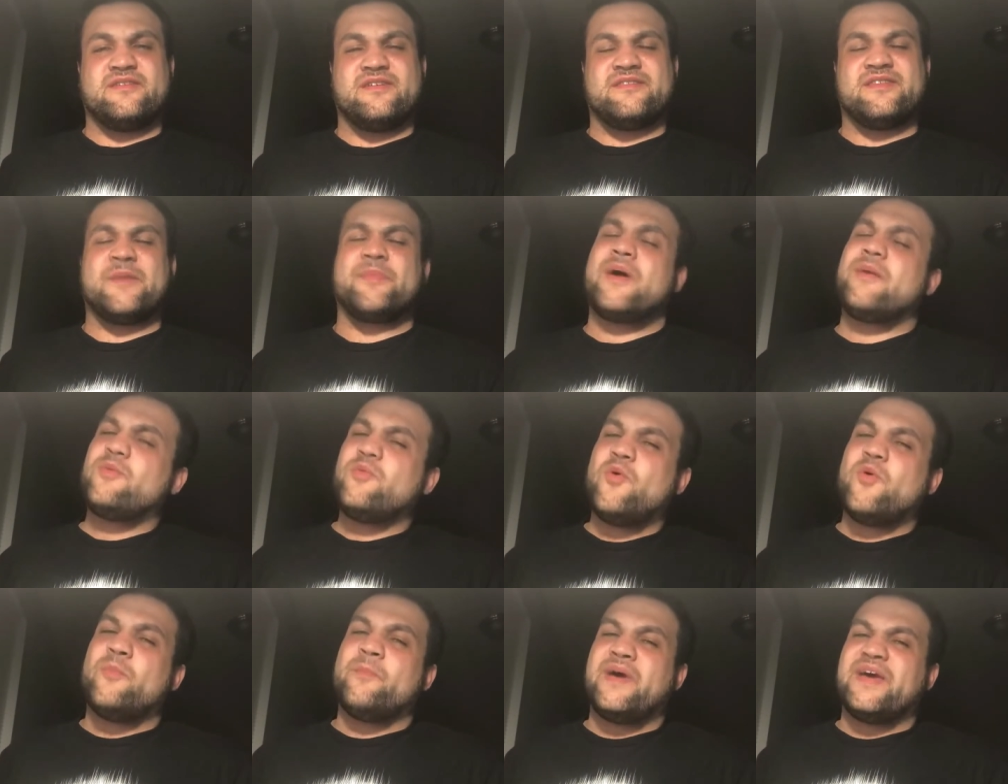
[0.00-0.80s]
they probably
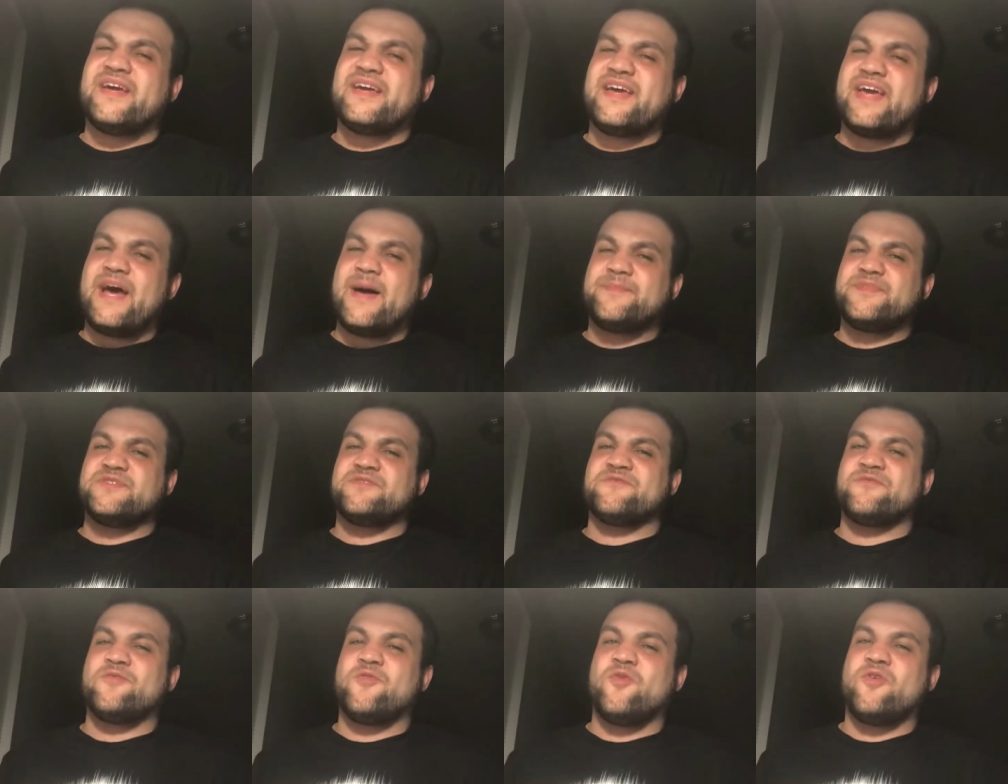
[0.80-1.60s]
won't make
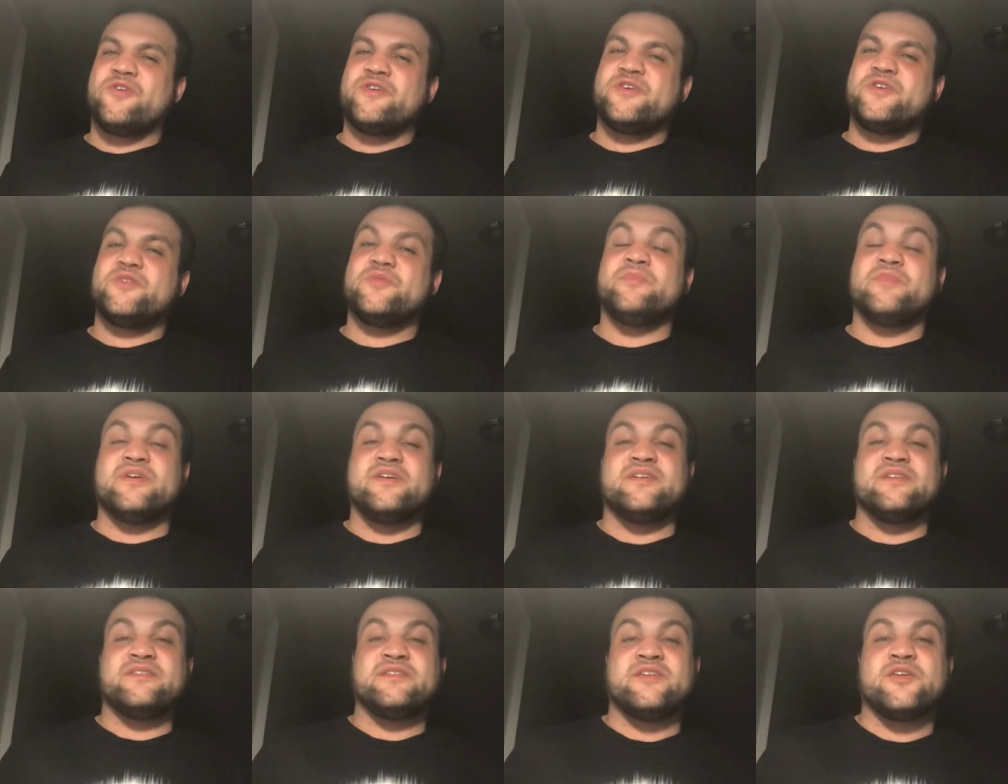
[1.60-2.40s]
Captain Fordo,
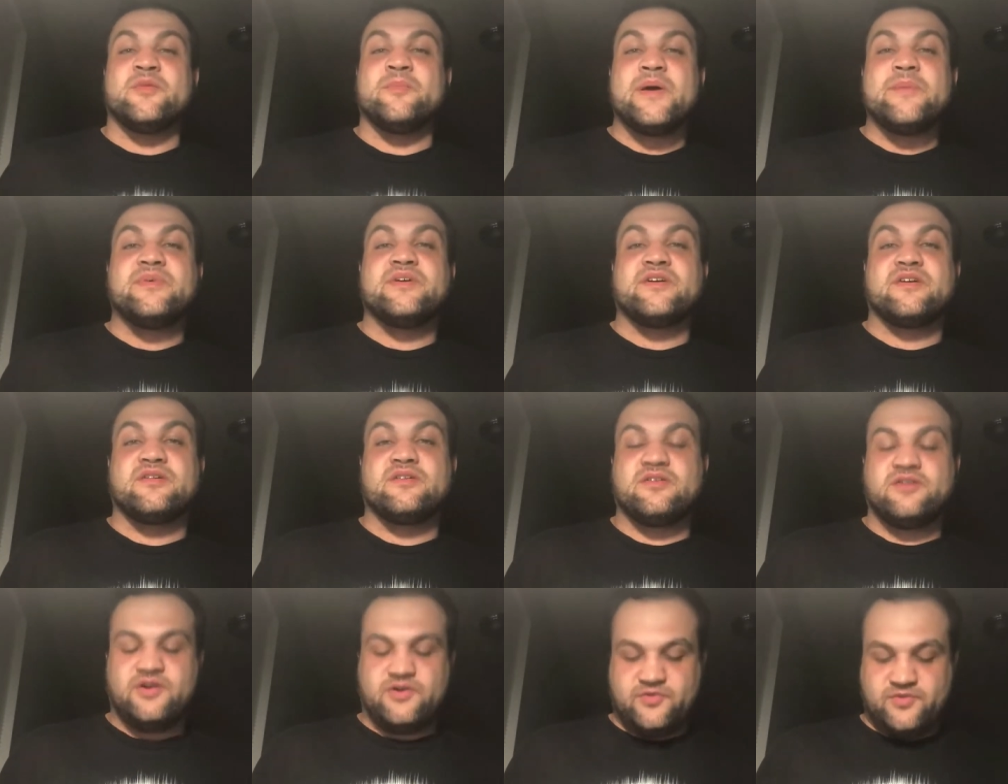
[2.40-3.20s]
but, you know, maybe a
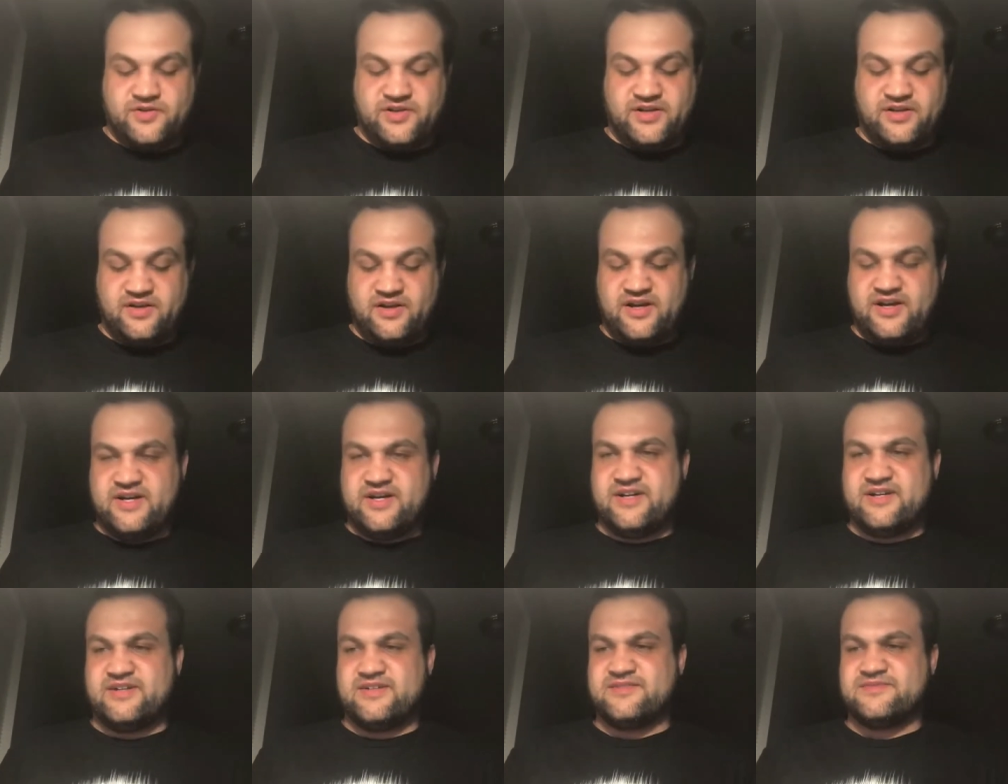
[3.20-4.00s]
clone,
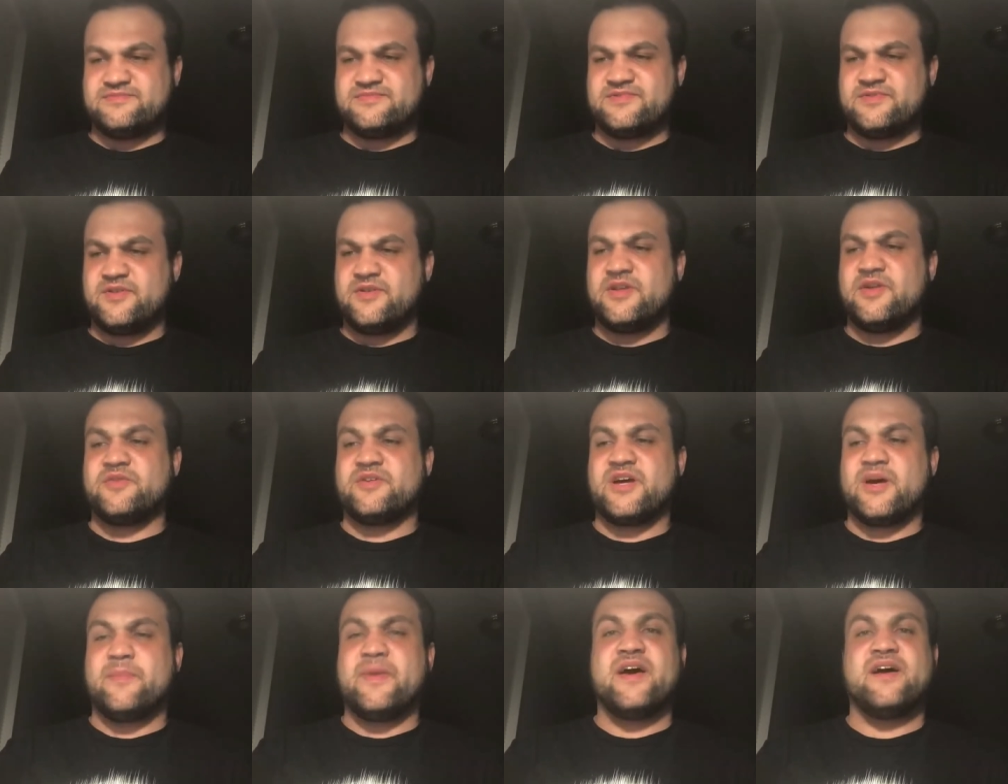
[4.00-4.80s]
uh, clone
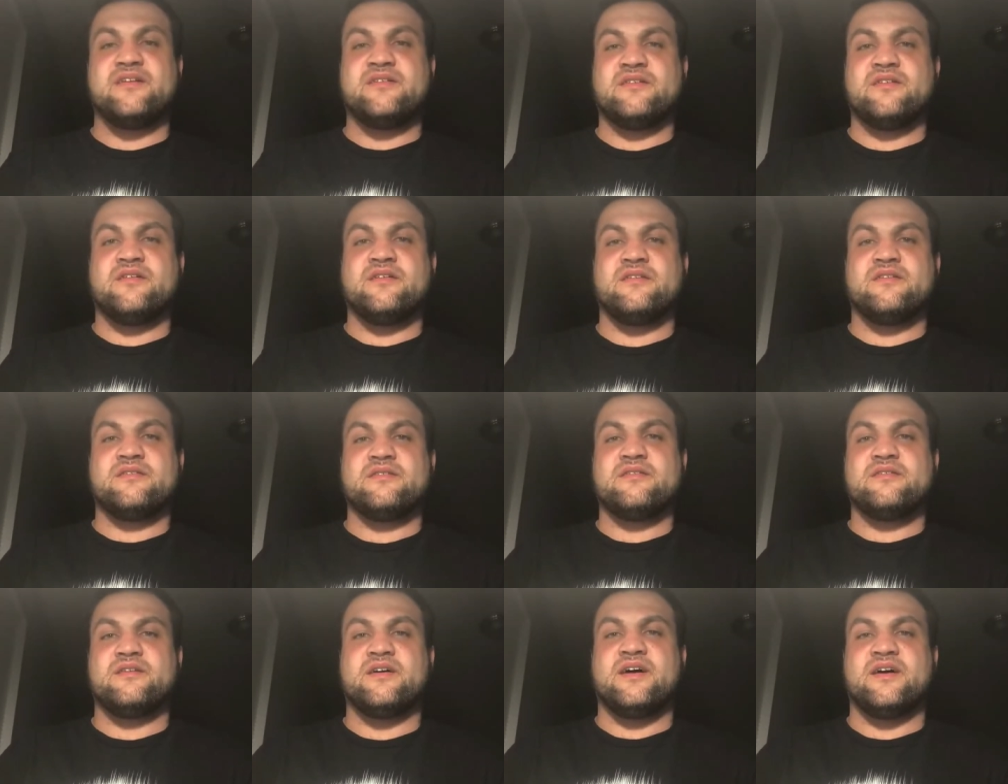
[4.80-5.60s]
commander,
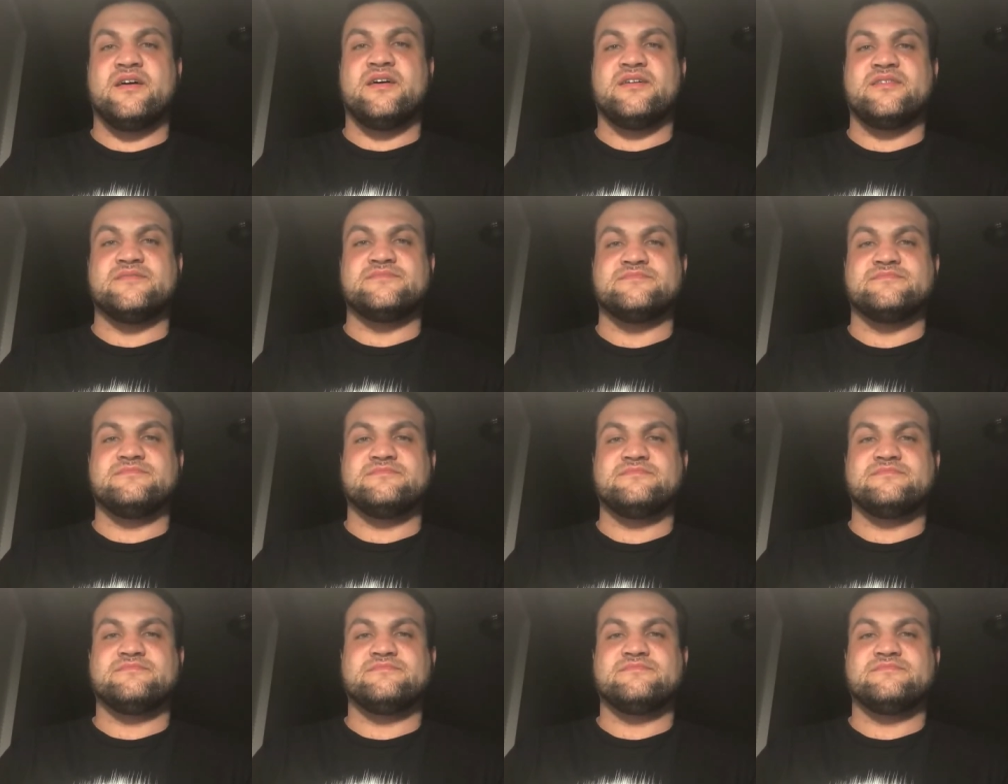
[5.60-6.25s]
um,